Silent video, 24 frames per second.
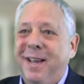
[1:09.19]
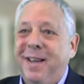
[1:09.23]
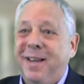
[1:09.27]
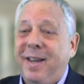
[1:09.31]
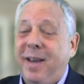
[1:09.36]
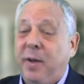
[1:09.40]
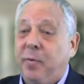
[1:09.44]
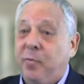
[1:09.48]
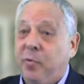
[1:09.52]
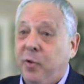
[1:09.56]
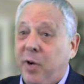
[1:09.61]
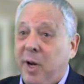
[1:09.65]

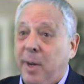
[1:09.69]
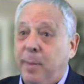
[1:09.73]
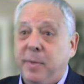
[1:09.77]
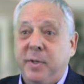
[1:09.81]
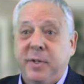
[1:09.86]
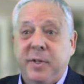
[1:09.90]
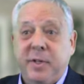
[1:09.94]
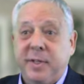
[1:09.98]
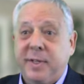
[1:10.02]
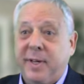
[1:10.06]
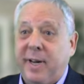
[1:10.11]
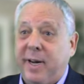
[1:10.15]
they have dreams
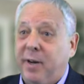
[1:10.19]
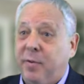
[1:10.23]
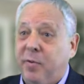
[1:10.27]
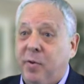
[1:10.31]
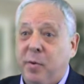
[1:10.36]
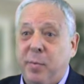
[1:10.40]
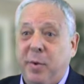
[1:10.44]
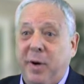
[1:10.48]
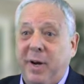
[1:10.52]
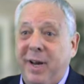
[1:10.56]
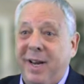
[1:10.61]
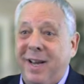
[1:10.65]
just like
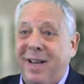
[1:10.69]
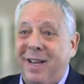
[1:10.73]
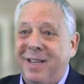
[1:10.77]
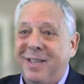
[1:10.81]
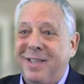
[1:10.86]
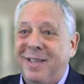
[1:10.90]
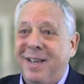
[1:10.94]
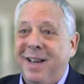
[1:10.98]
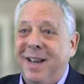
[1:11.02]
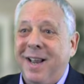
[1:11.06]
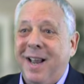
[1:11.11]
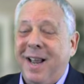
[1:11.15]
everybody
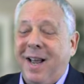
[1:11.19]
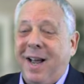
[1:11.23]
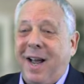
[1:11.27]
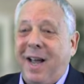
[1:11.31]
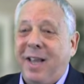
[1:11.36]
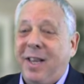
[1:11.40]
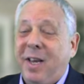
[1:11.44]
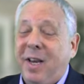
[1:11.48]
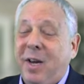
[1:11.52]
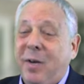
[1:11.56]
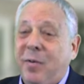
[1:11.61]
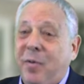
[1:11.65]
else. I think